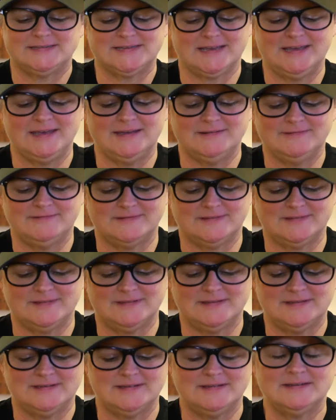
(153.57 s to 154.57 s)
tell you,
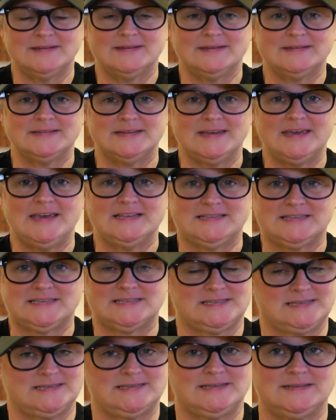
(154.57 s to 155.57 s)

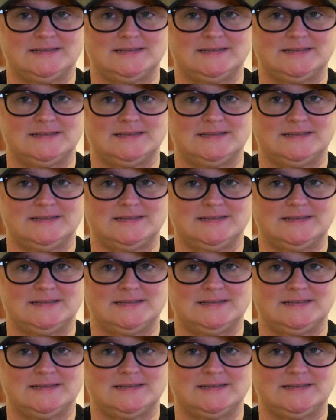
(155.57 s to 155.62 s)
it's,